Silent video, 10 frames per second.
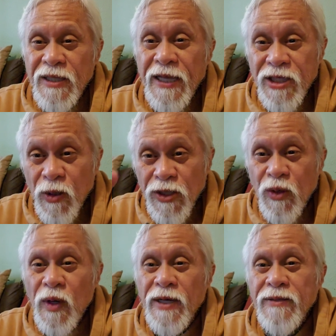that's
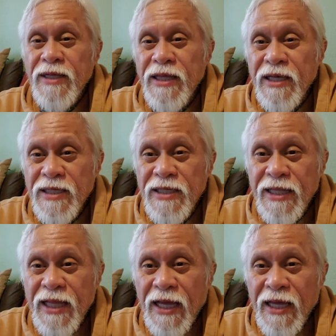also one of the things
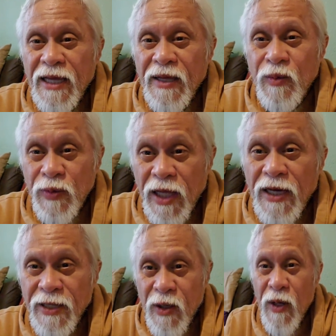that we're
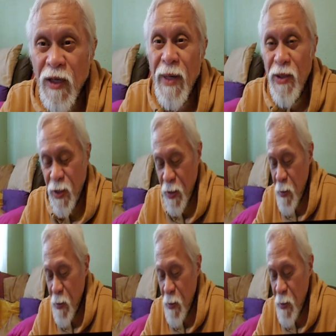gonna talk about.